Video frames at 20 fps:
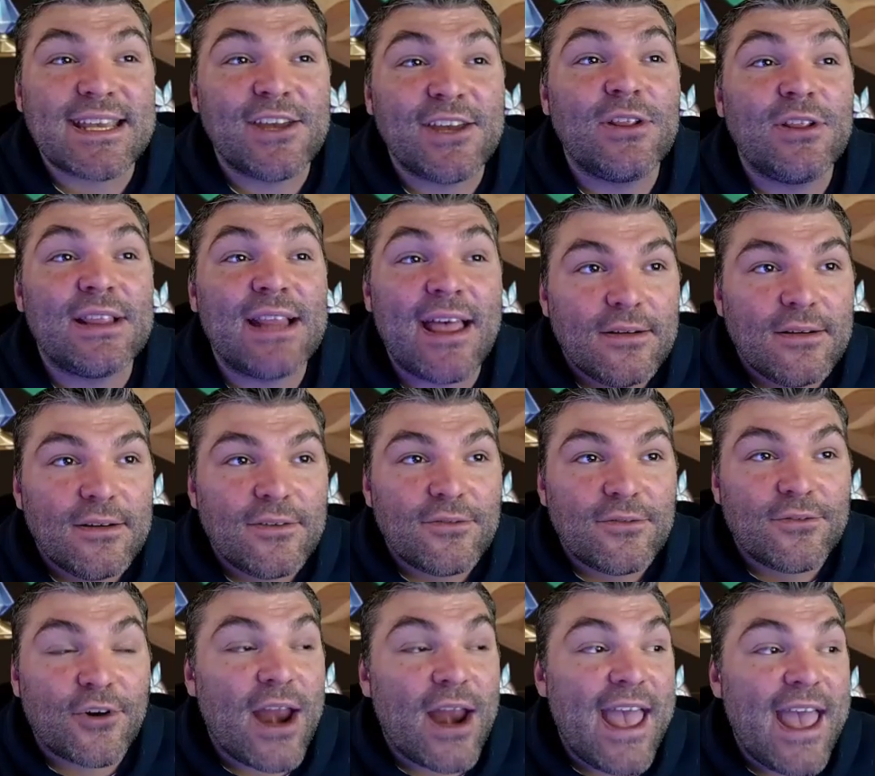level,
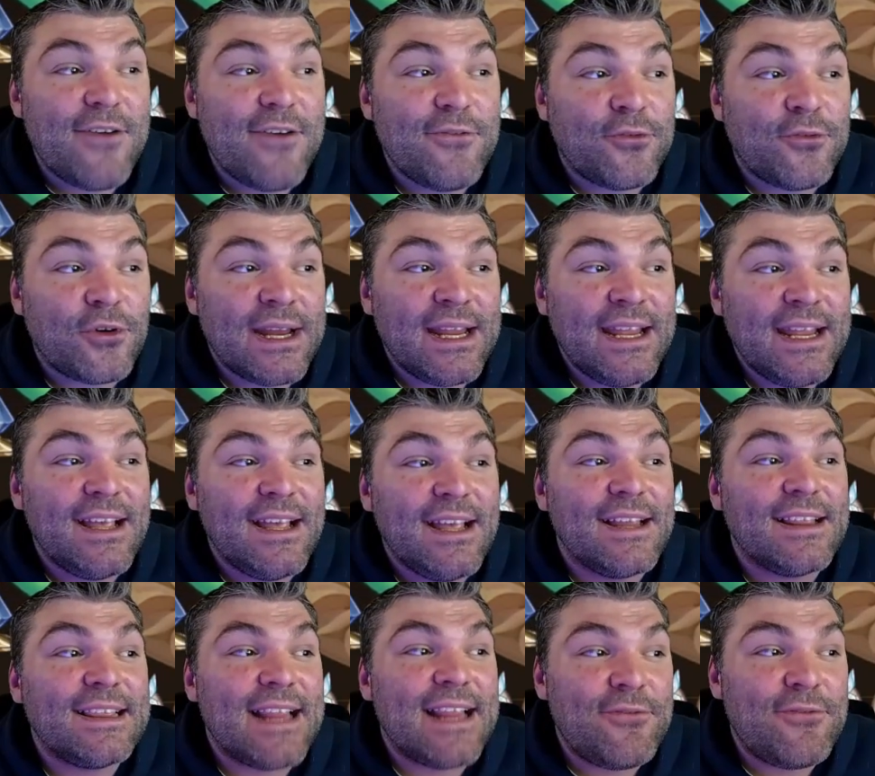for every
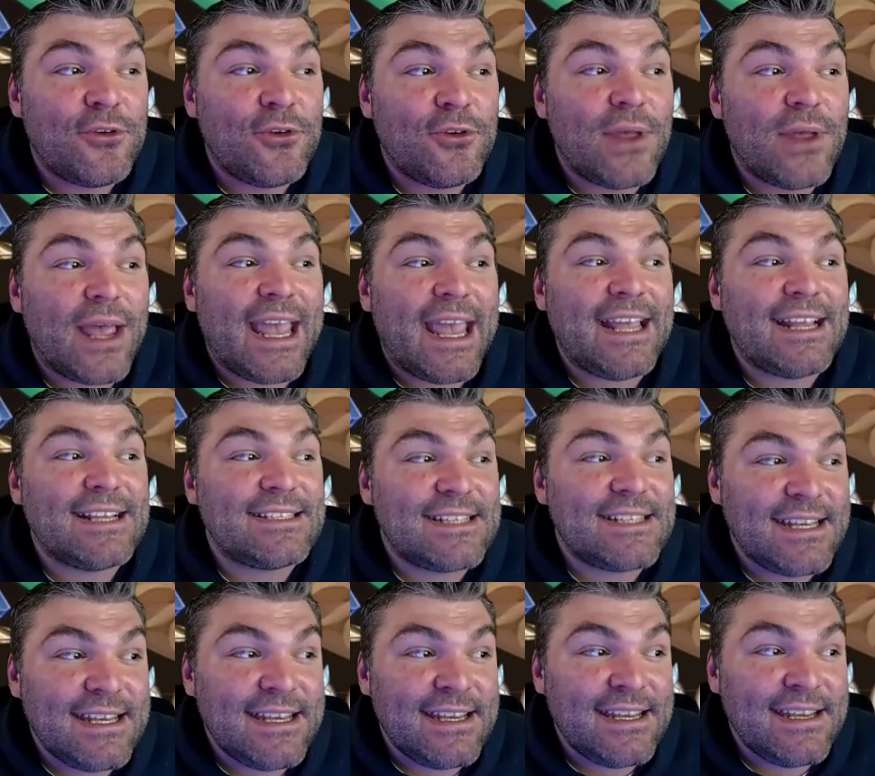level
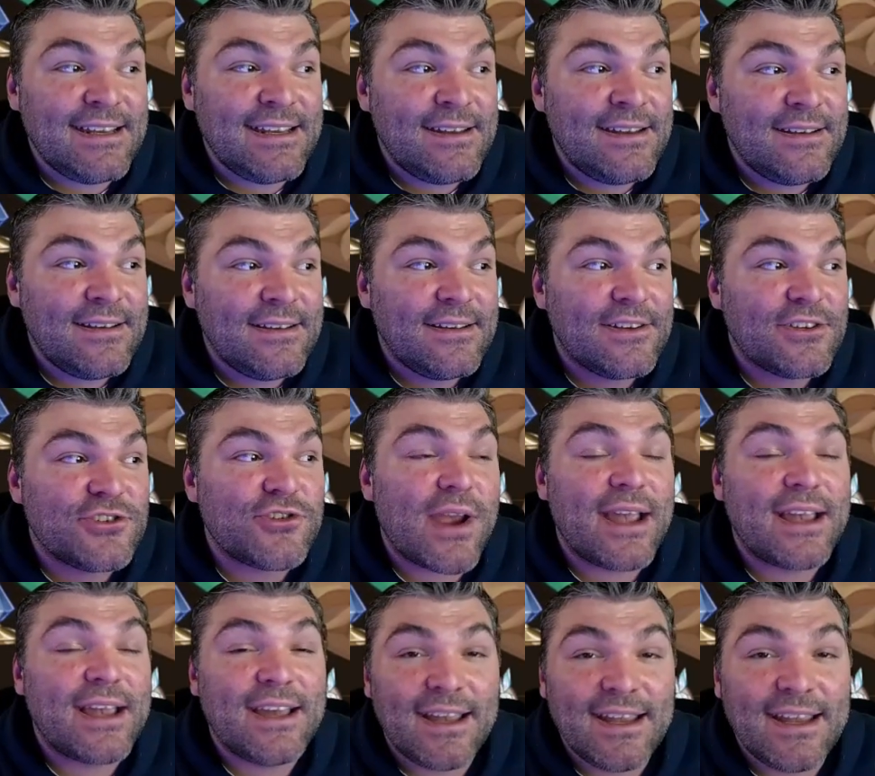18
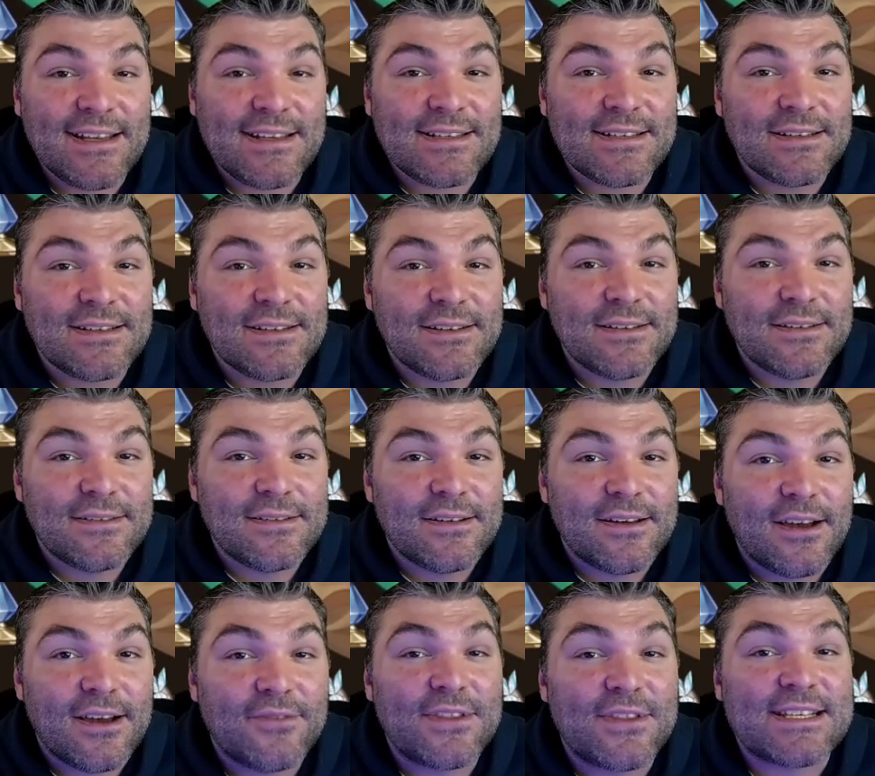Dracite
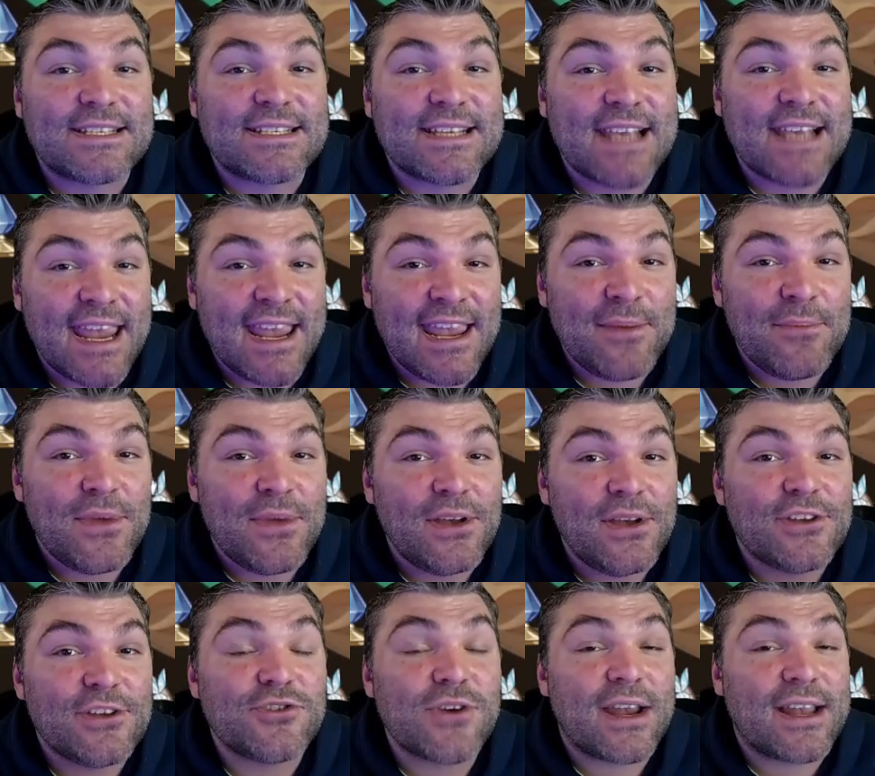of the same
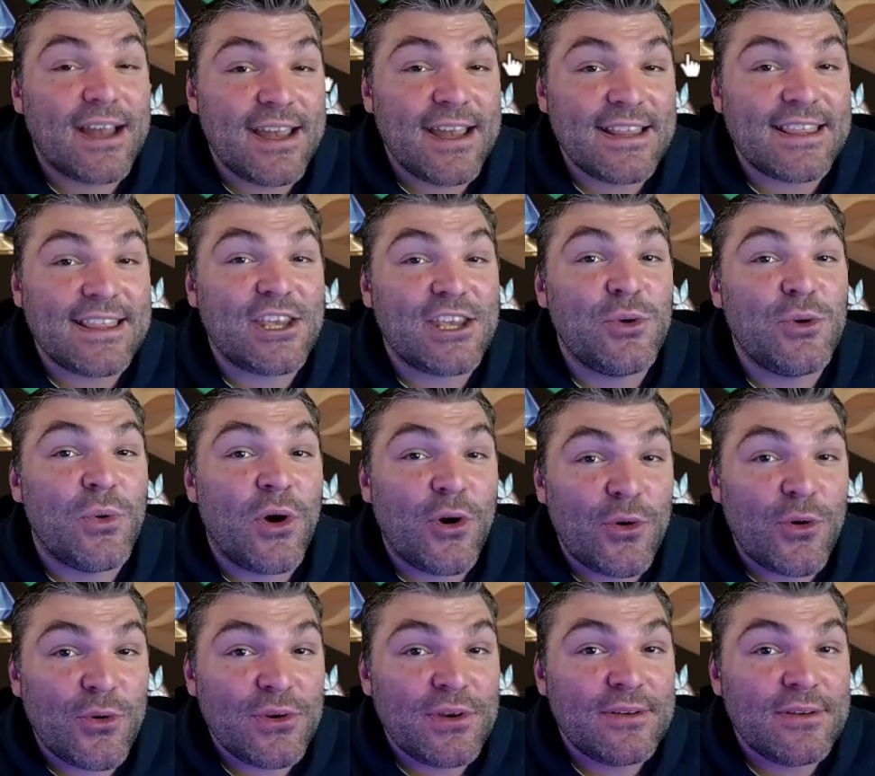Dracite that you
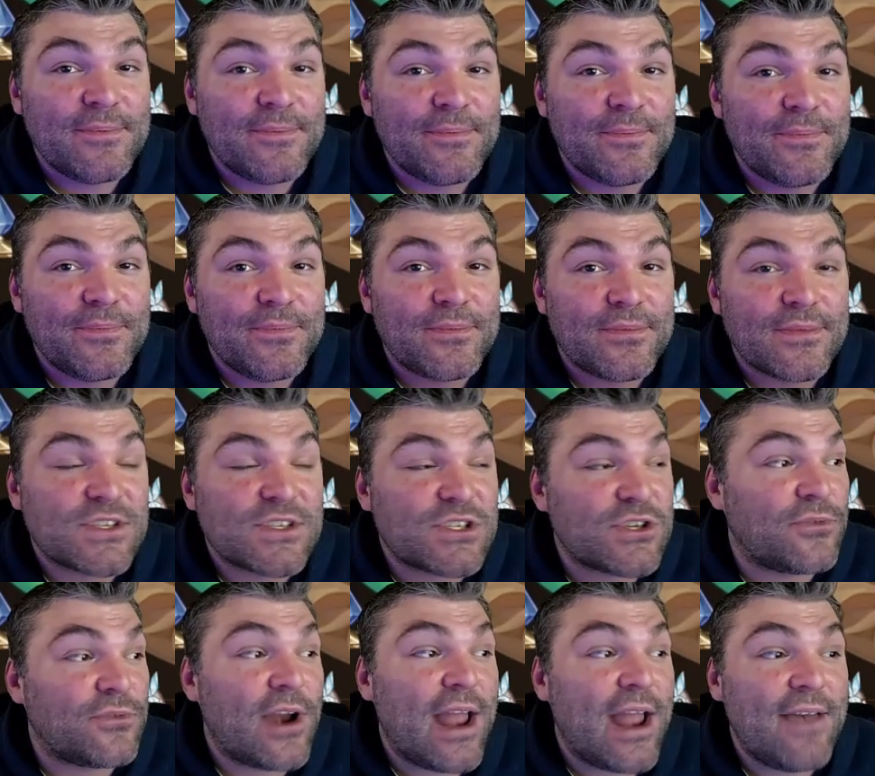own, so
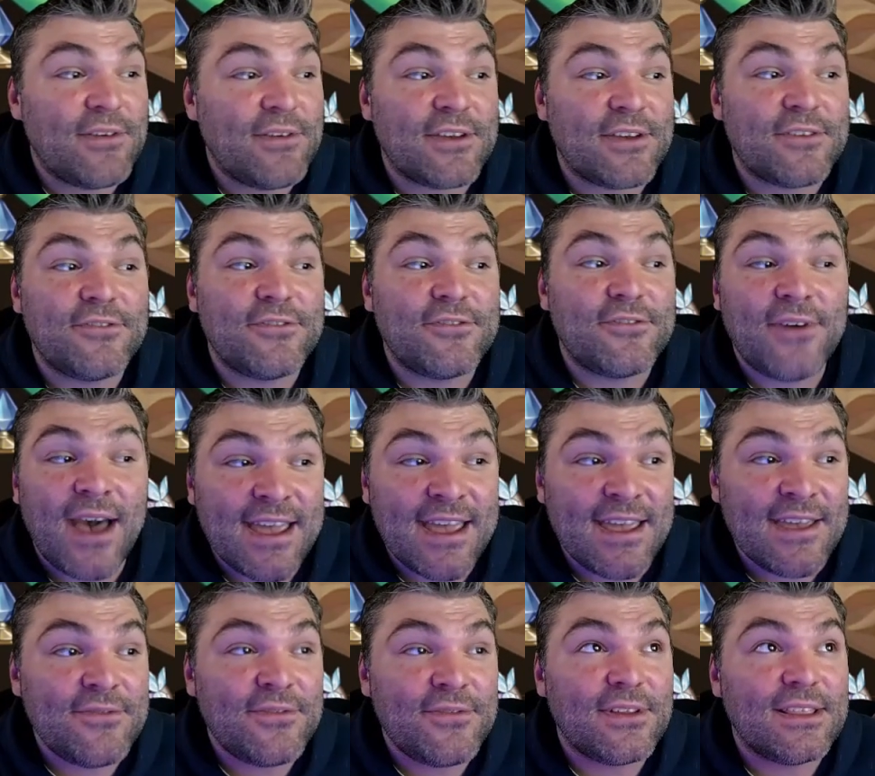for having
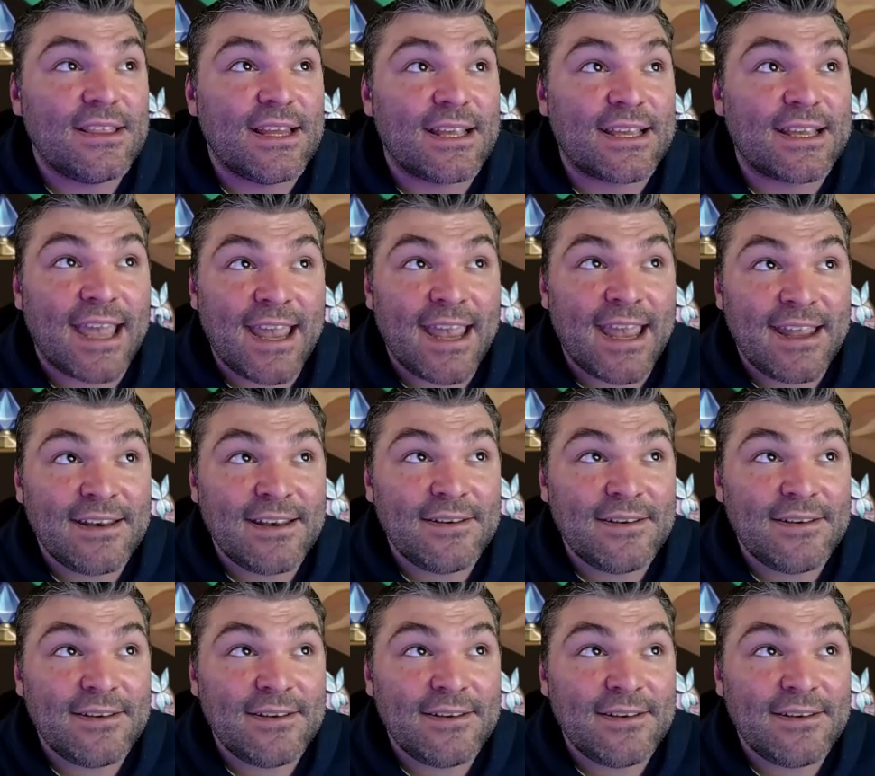5 Lycan,